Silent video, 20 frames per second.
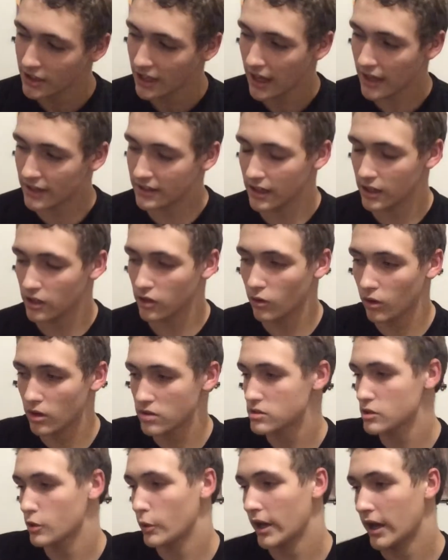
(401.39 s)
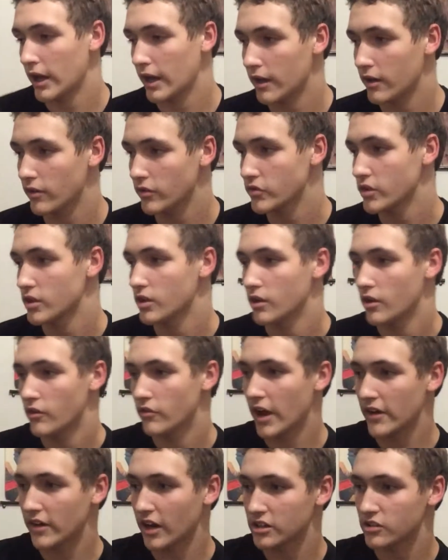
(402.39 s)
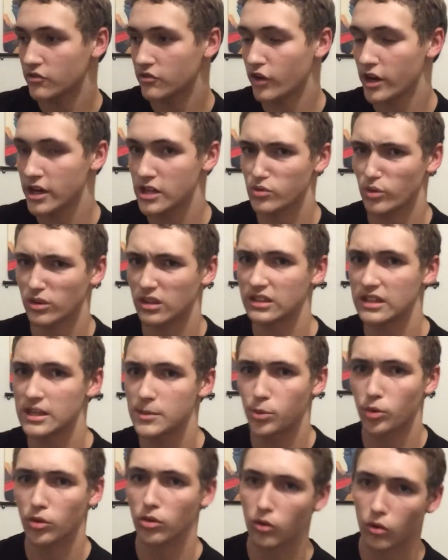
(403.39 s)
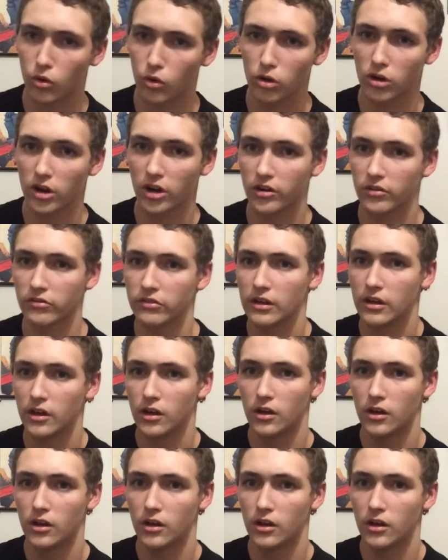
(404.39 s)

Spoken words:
And then you also have Five Nights at Freddy's with the deeper lore of